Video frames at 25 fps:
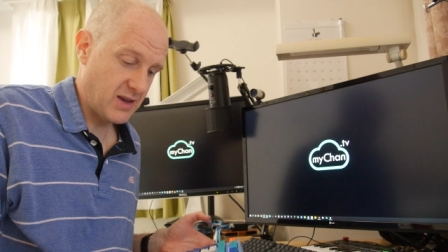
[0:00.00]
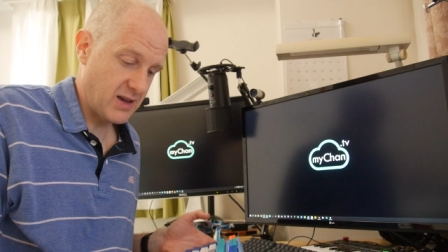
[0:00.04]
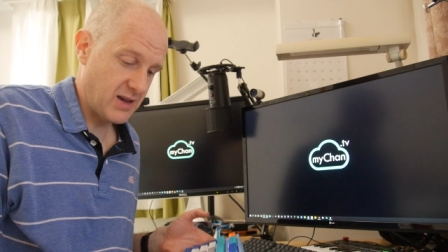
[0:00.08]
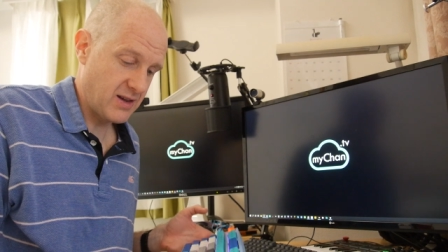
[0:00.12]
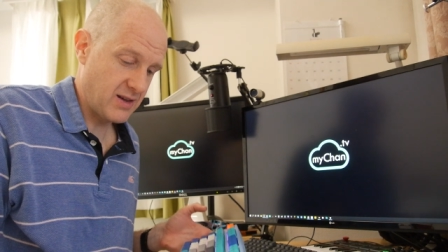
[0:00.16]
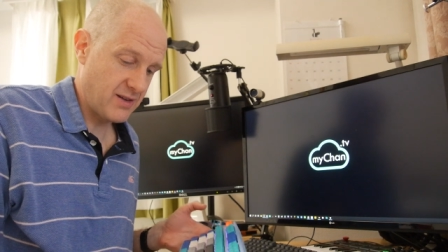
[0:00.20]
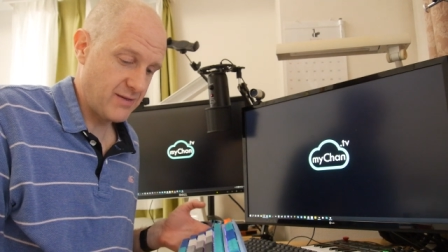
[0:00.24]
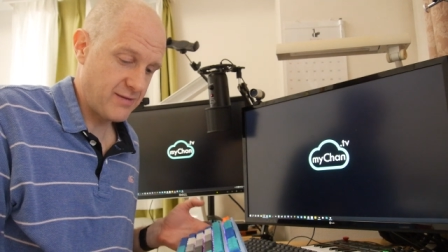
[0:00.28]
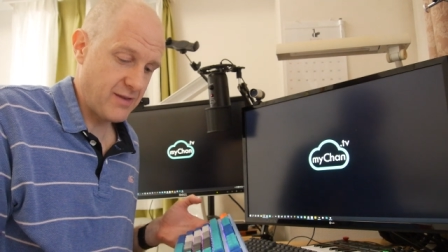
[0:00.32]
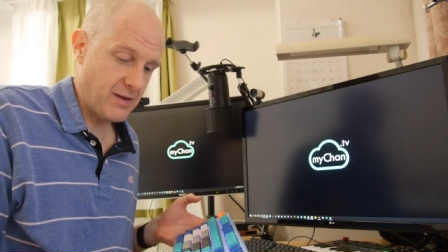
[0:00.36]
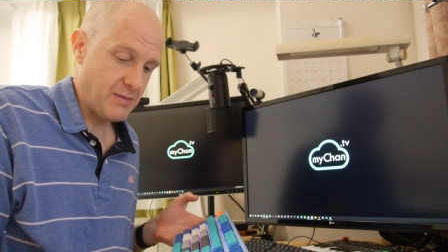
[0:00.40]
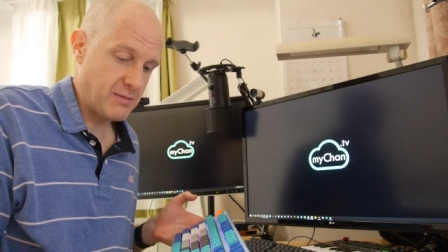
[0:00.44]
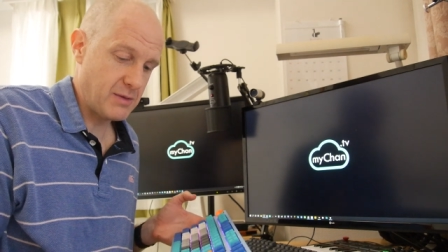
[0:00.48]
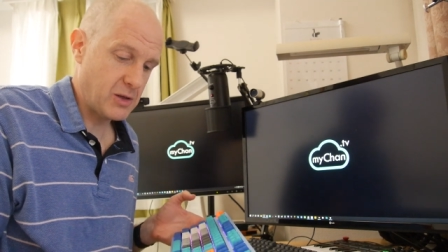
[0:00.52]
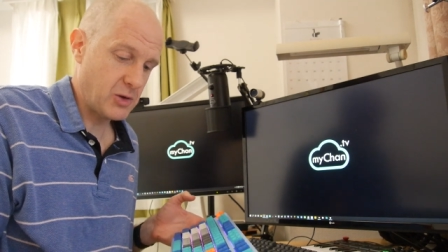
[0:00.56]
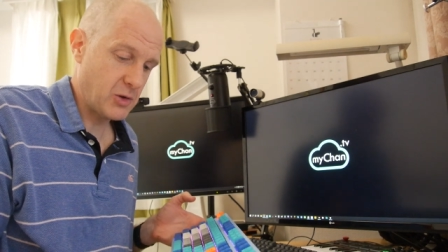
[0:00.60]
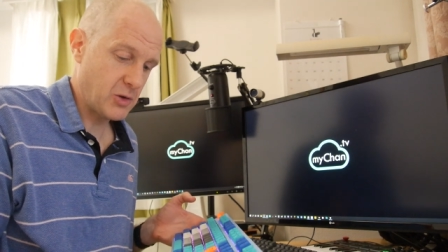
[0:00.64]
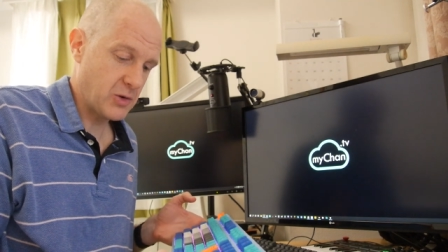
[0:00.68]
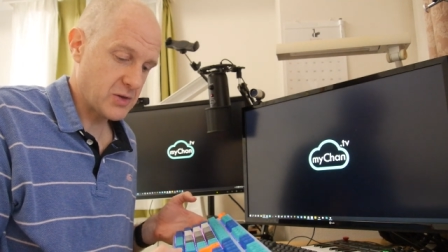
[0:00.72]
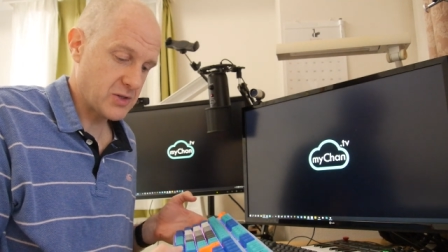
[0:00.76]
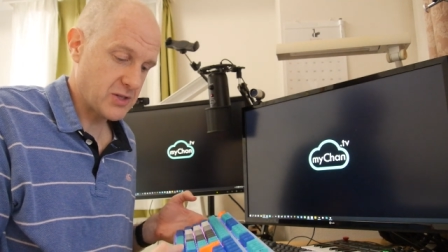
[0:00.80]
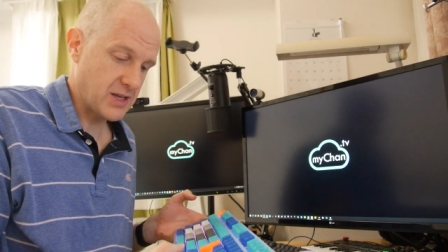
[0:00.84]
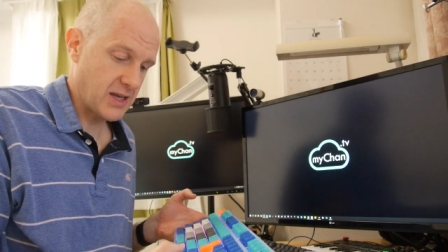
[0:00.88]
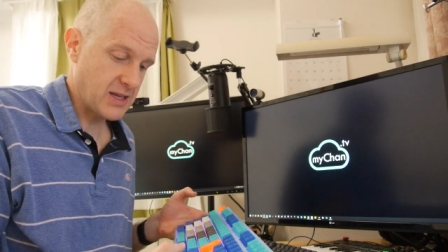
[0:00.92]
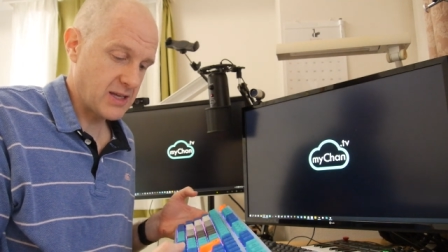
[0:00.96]

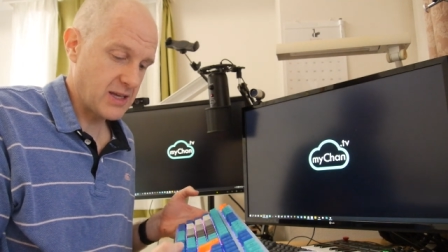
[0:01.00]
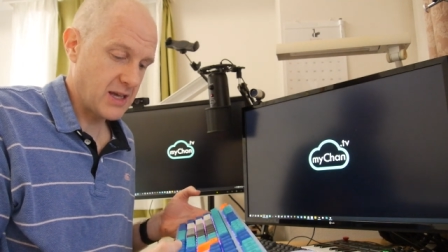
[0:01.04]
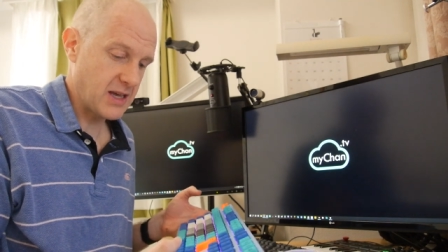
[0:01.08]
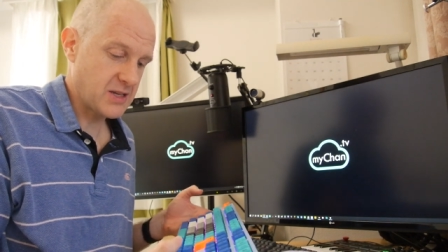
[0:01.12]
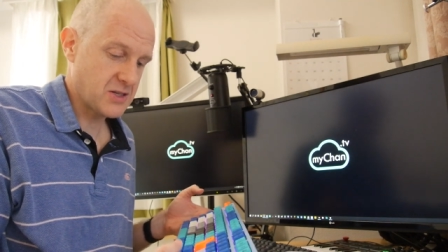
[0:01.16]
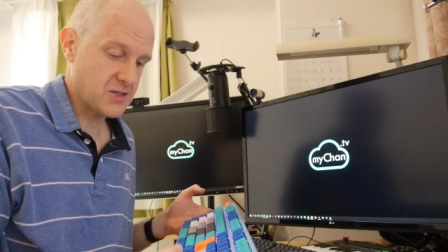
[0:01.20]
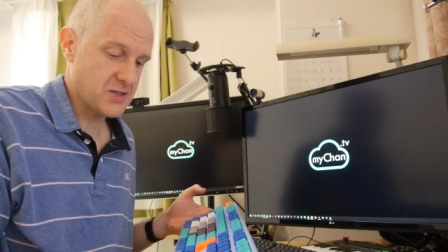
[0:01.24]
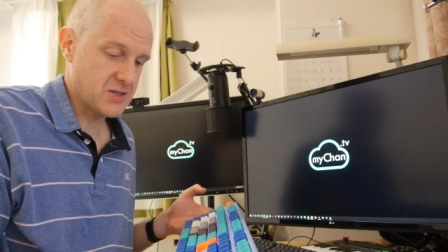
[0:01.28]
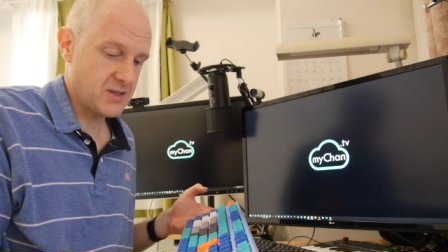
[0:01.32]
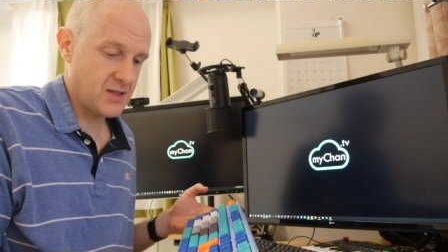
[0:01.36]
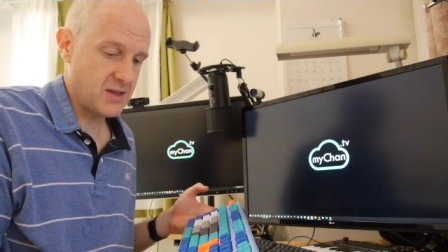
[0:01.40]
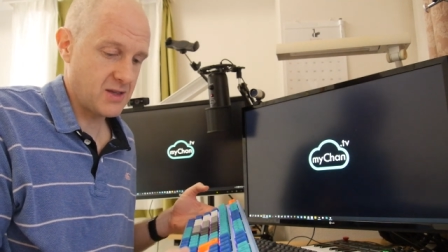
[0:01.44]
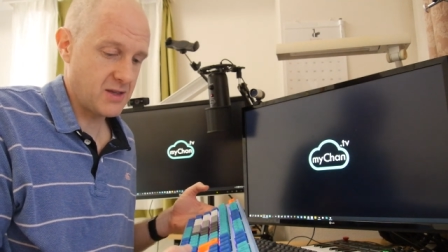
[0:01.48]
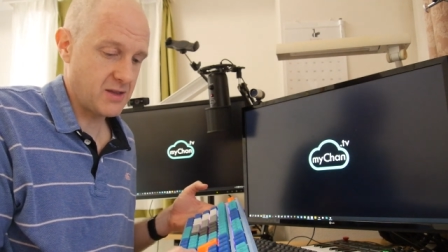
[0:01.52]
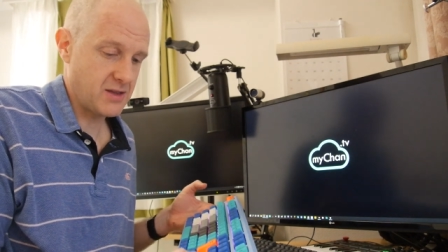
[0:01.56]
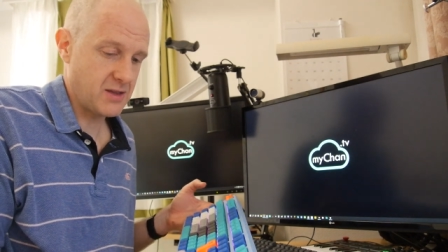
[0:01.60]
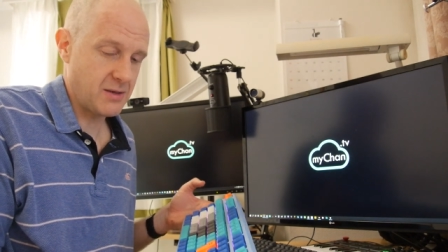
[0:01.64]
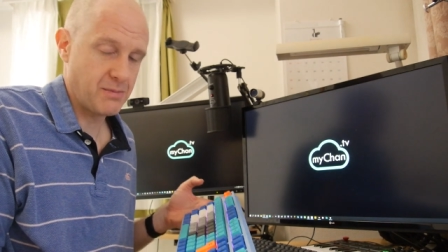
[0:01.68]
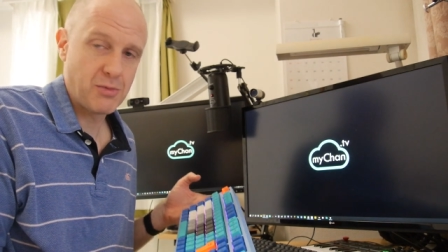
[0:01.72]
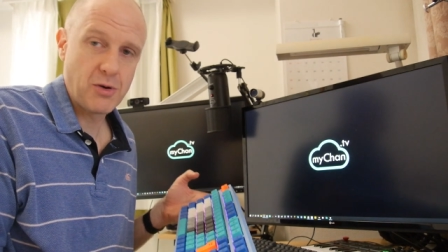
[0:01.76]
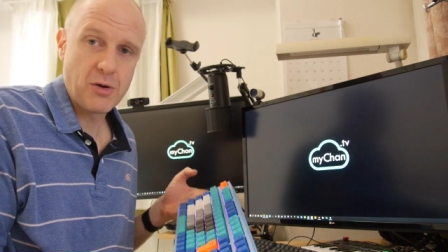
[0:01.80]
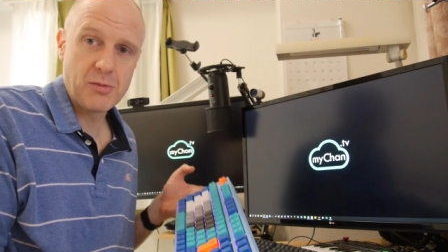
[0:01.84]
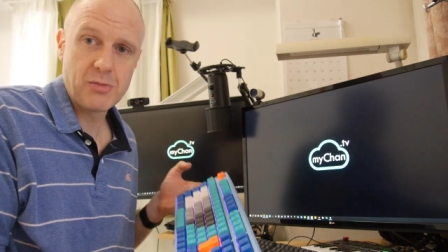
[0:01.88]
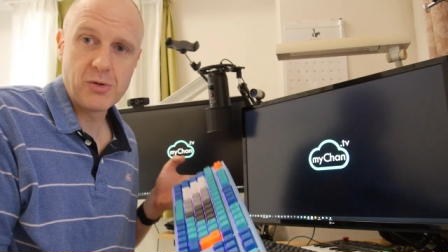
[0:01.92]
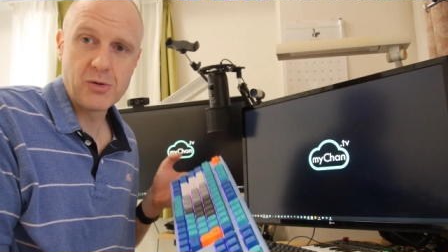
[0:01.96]
Varmilo is that, yes,
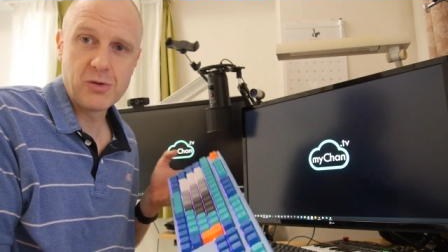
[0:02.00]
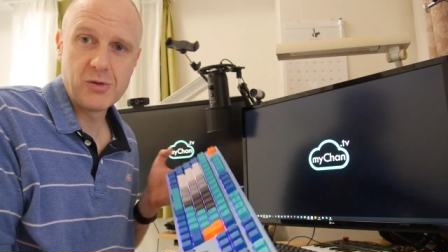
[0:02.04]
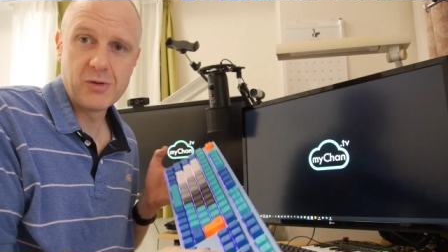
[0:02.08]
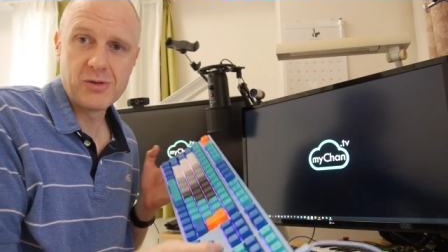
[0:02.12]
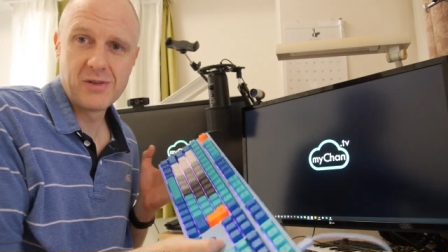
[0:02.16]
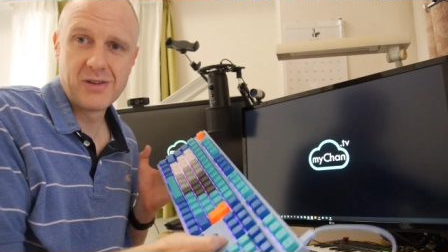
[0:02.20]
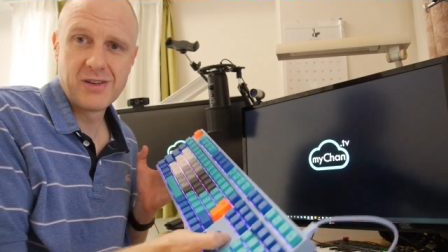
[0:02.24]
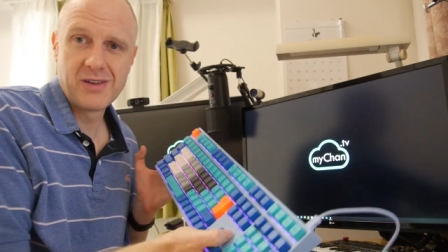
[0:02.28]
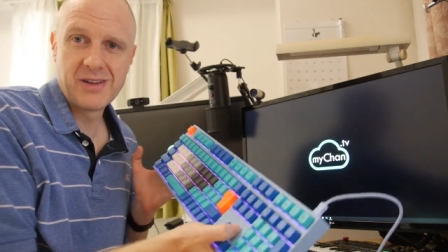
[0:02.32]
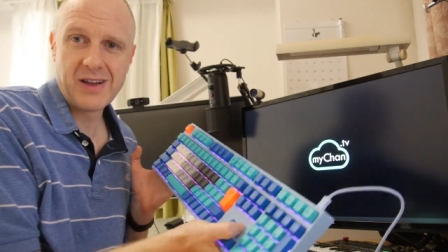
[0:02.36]
the purple